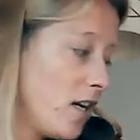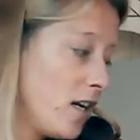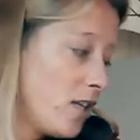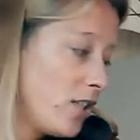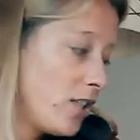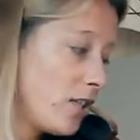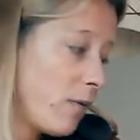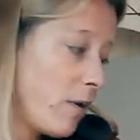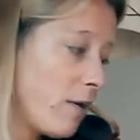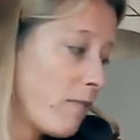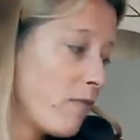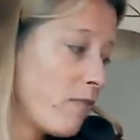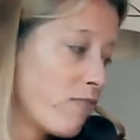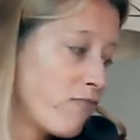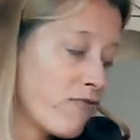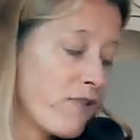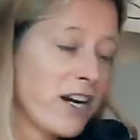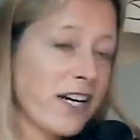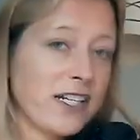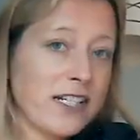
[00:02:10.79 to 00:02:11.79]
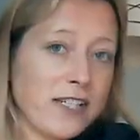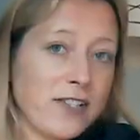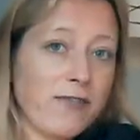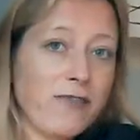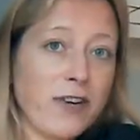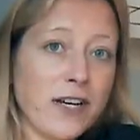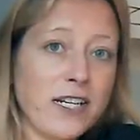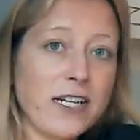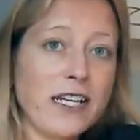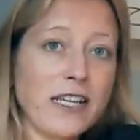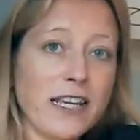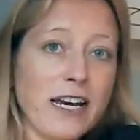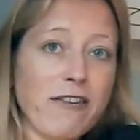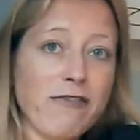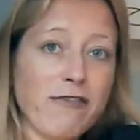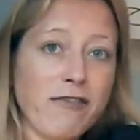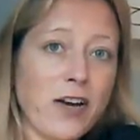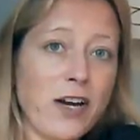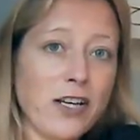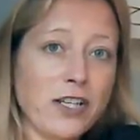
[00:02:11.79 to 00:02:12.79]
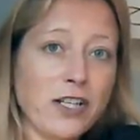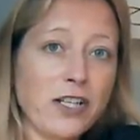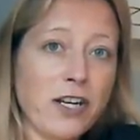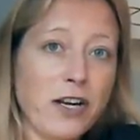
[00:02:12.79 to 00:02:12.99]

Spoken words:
So I would practice finding that first